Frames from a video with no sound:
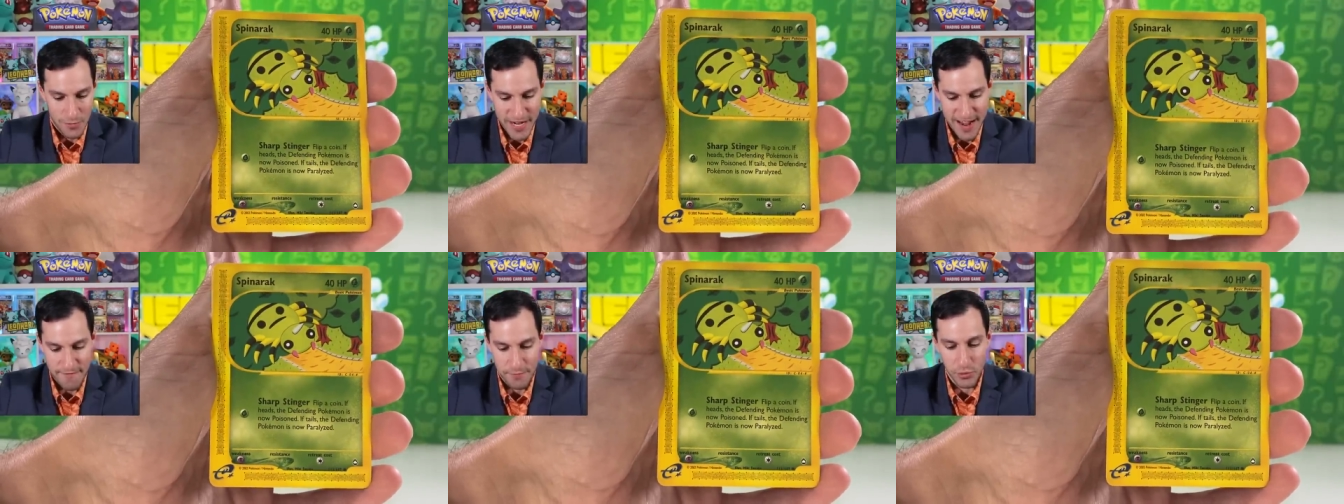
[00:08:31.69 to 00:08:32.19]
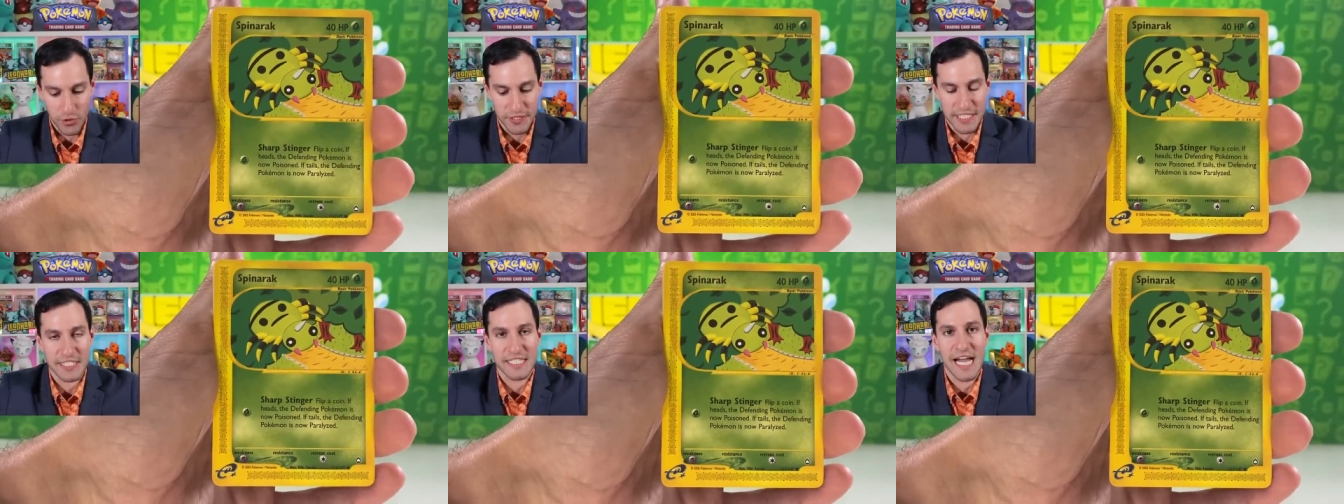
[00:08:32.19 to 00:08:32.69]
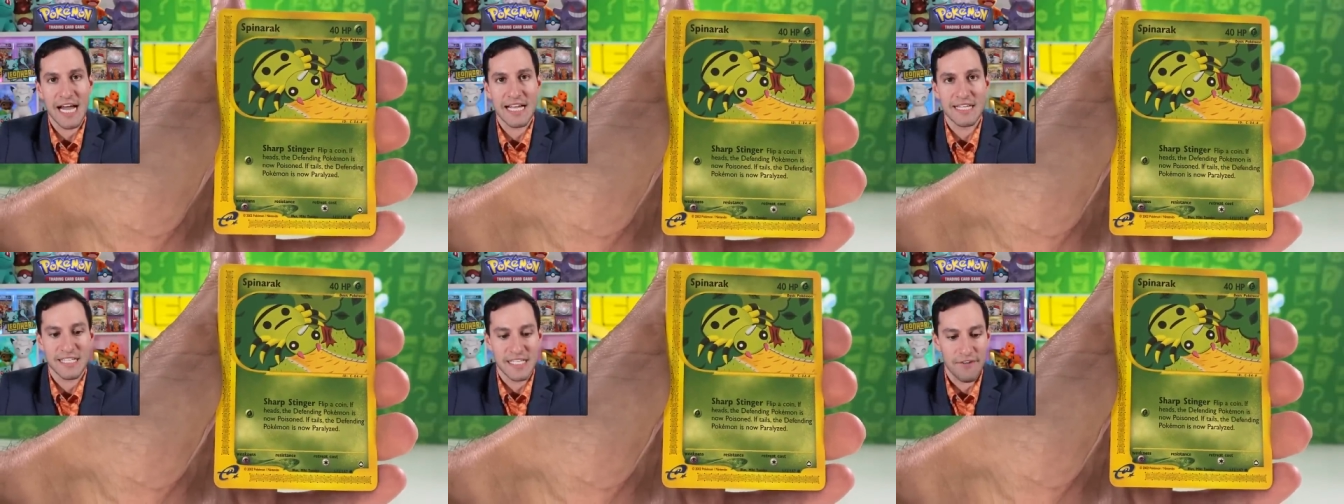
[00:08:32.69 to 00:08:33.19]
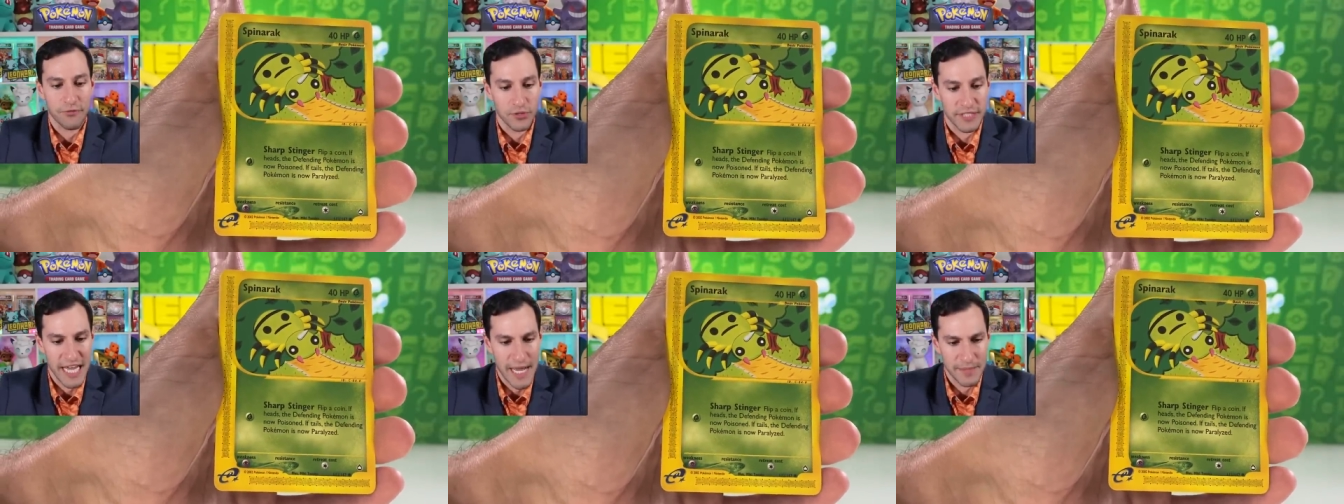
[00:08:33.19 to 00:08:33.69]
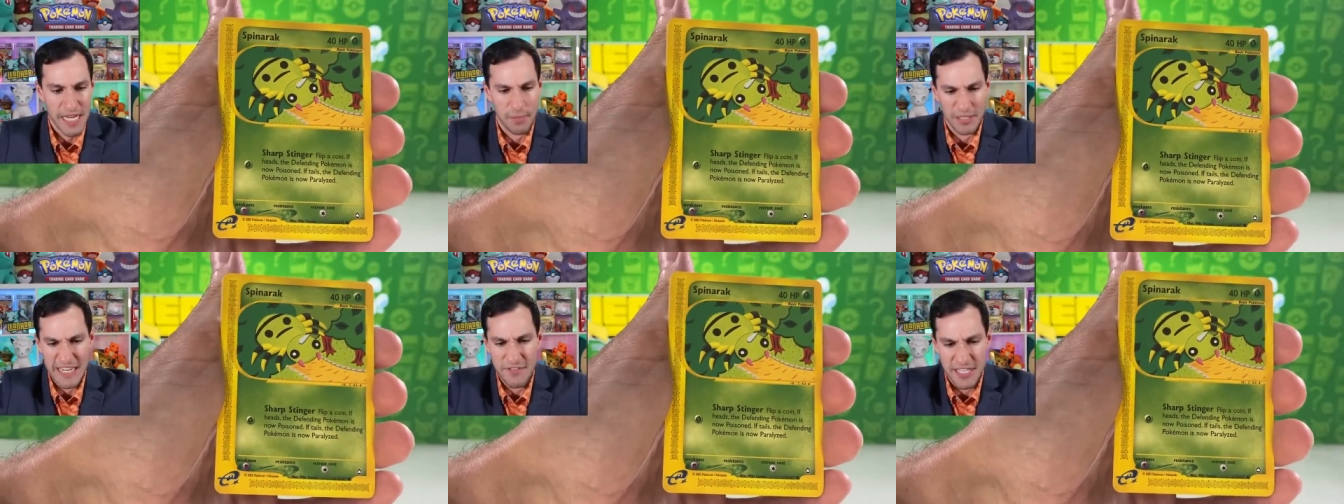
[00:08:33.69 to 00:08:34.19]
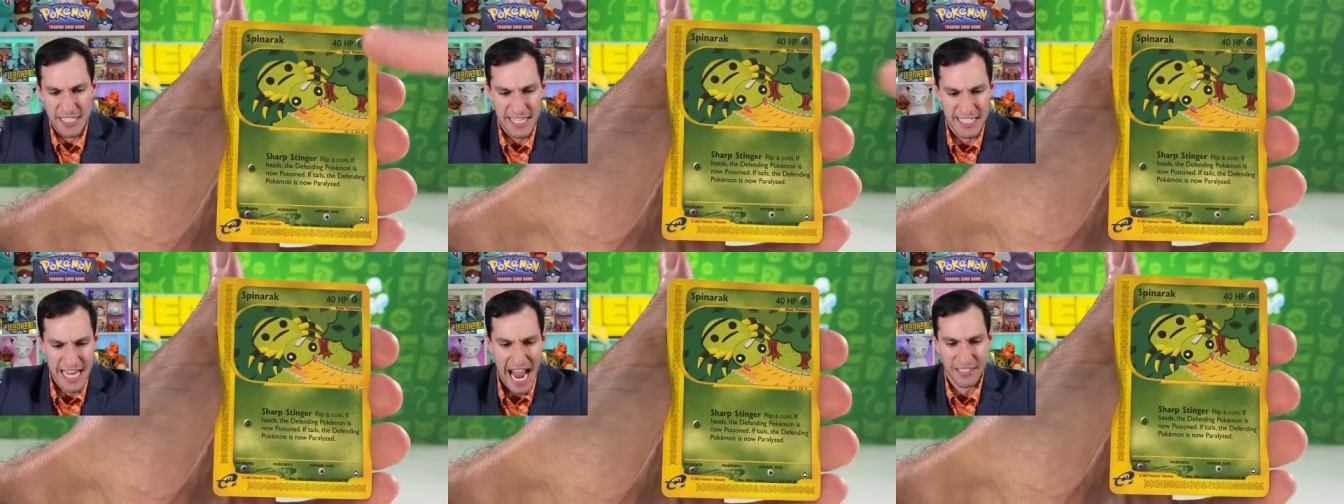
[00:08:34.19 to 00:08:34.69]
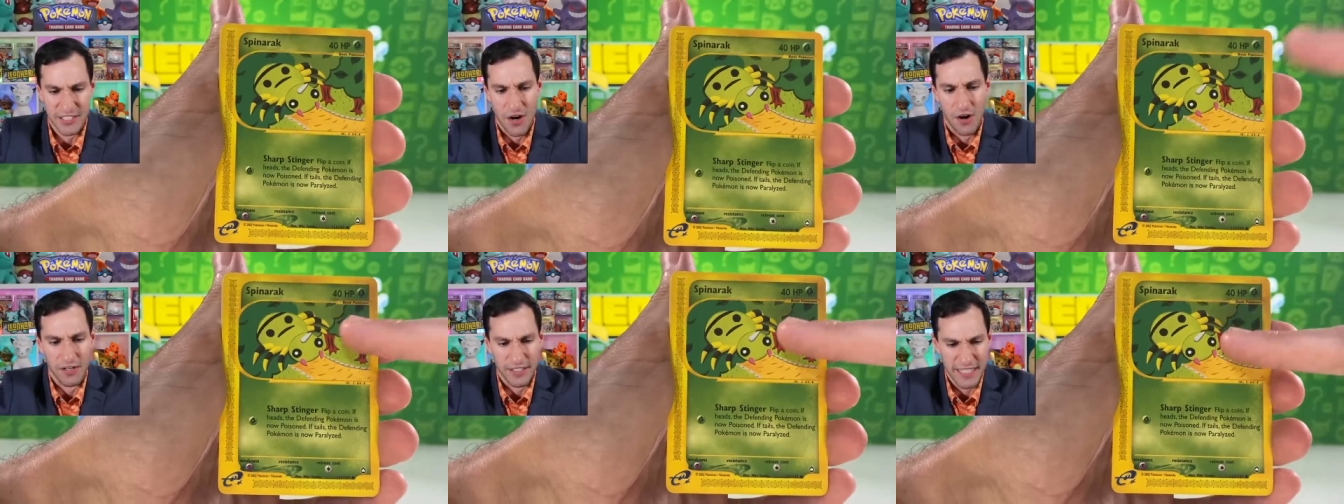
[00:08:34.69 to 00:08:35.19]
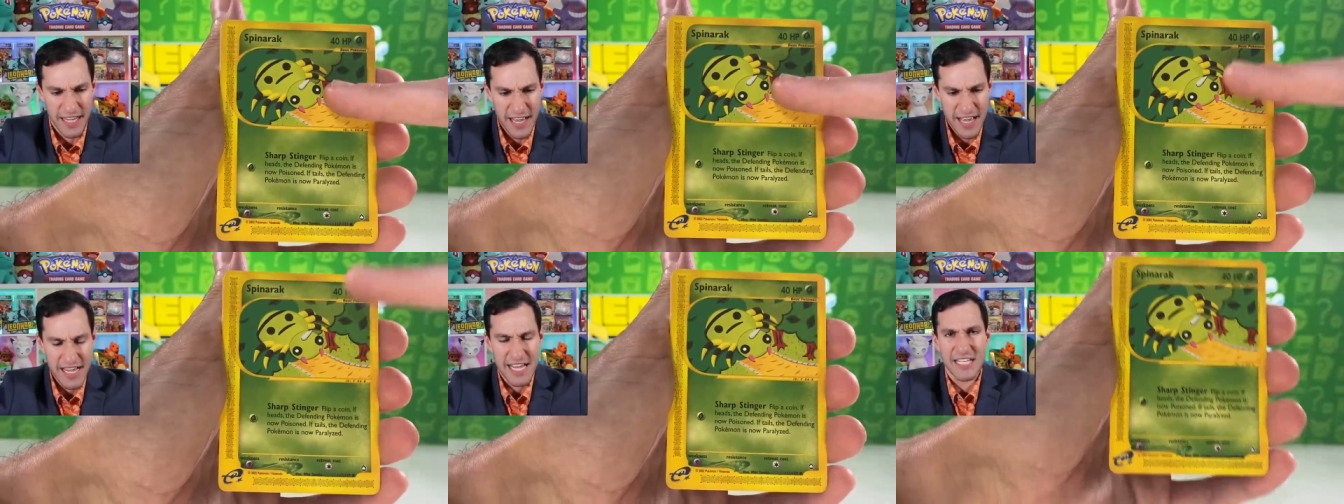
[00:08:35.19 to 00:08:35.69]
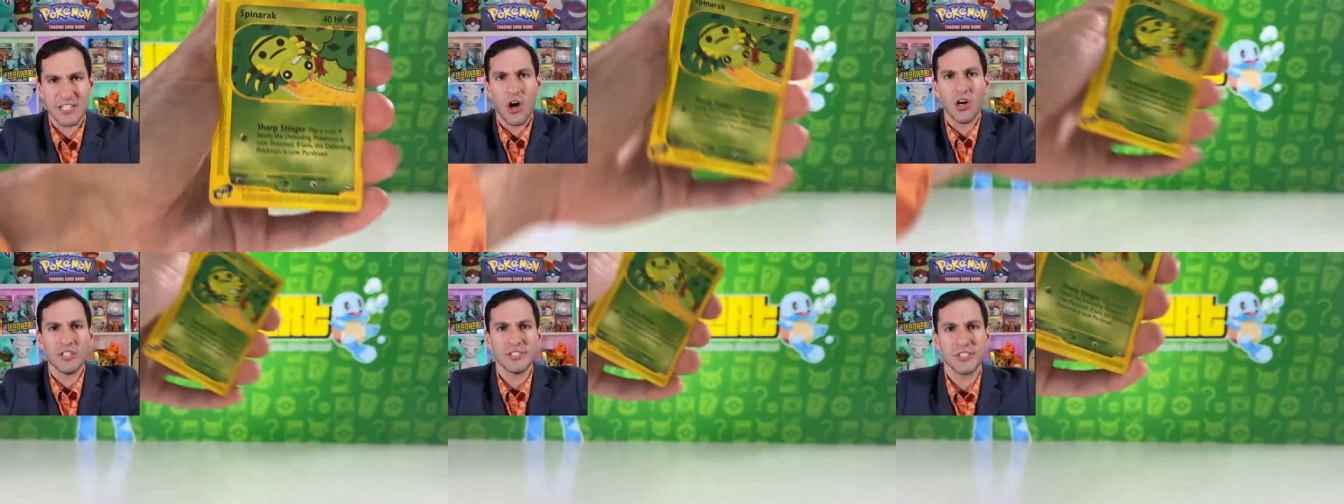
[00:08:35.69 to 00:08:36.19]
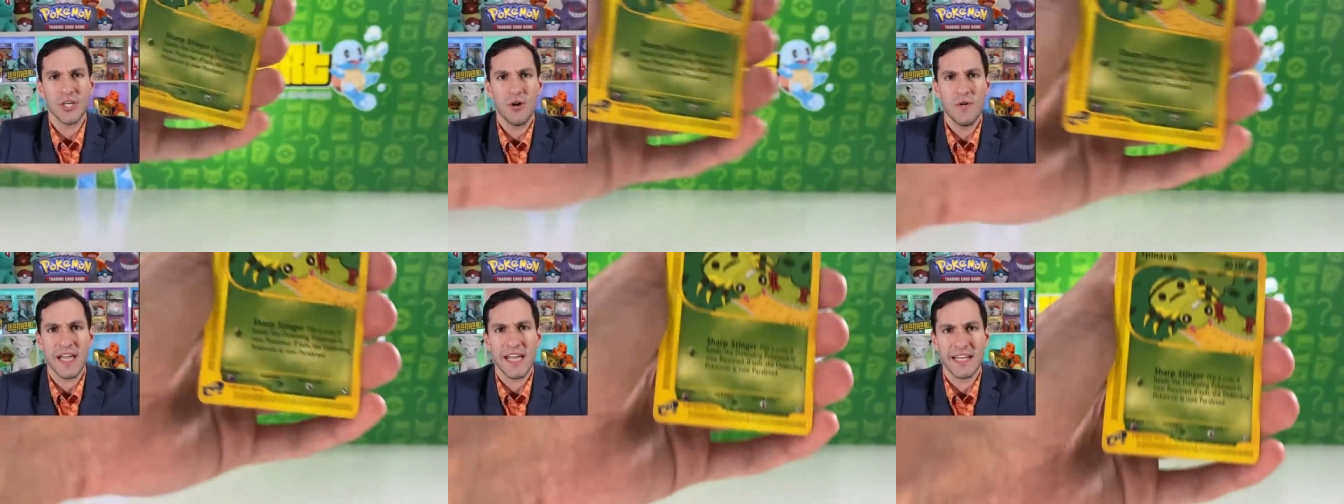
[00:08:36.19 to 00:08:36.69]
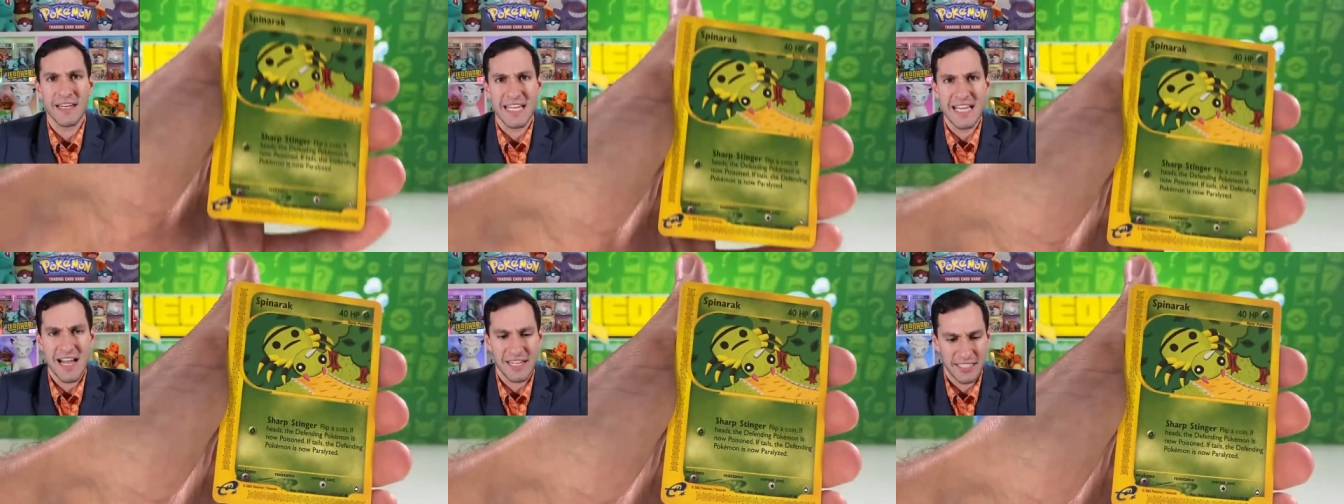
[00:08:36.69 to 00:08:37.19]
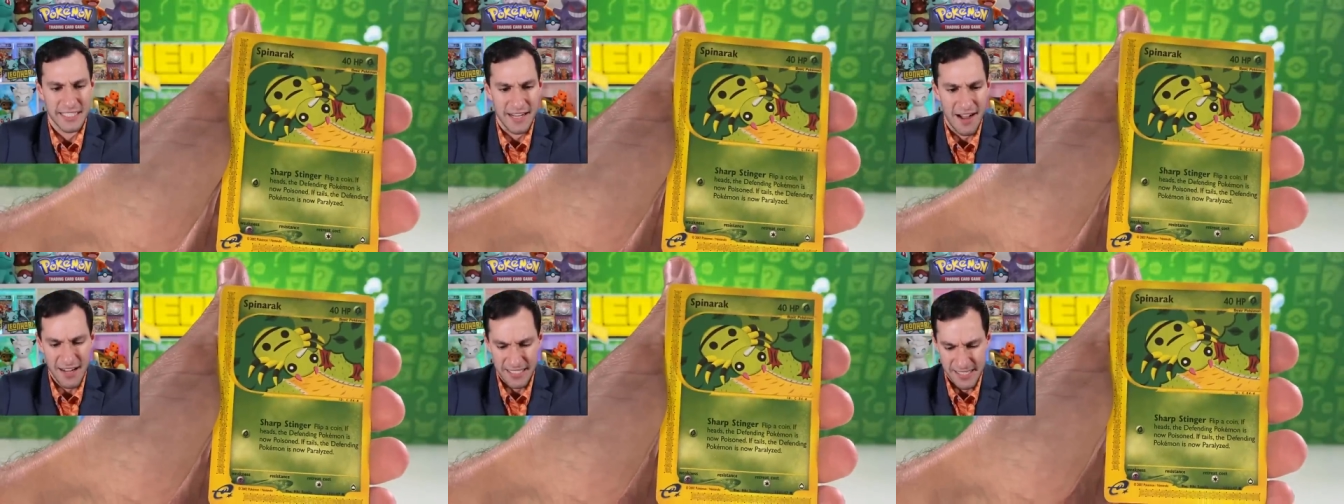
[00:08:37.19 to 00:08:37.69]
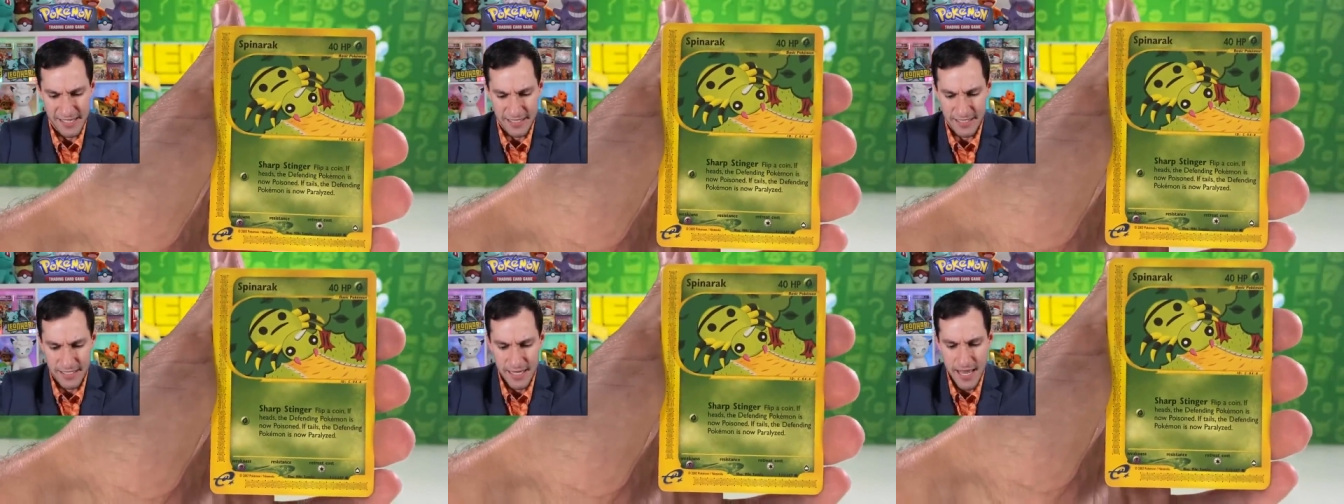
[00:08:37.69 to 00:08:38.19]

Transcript: We have pulled this guy several times. I believe this exact card is also in E X Deoxys.